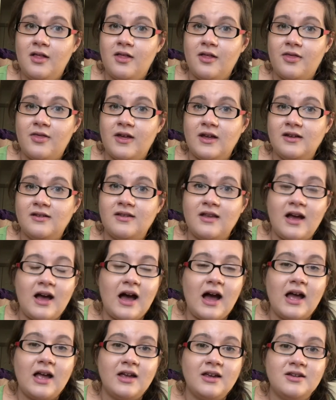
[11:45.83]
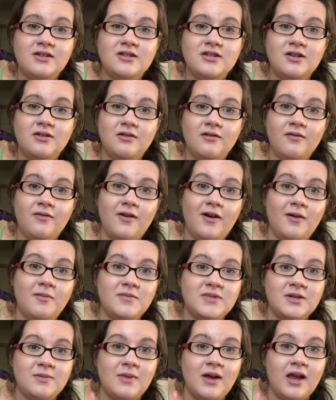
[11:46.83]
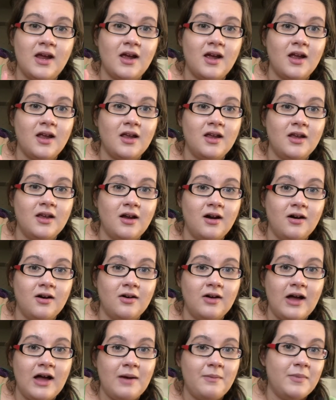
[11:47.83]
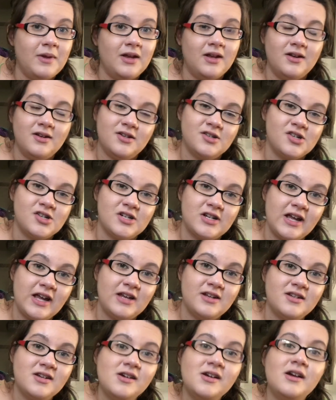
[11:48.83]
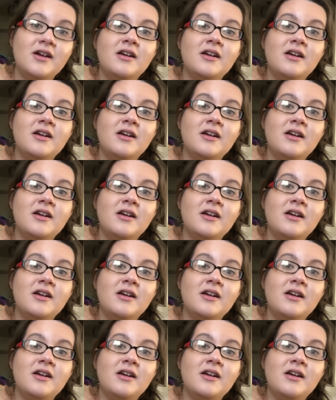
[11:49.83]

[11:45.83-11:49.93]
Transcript: the things that I can do in film to make y'all happy and entertained.